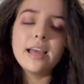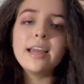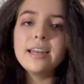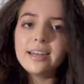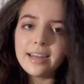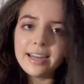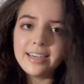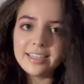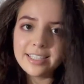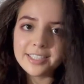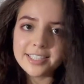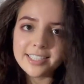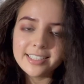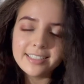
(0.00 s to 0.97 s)
Night
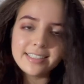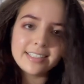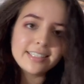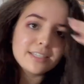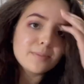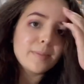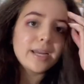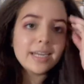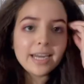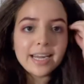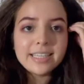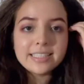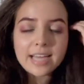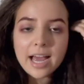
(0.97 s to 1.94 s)
edition. This is my
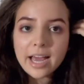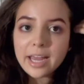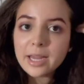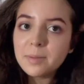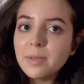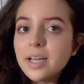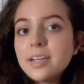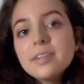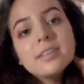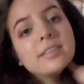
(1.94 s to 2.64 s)
nighttime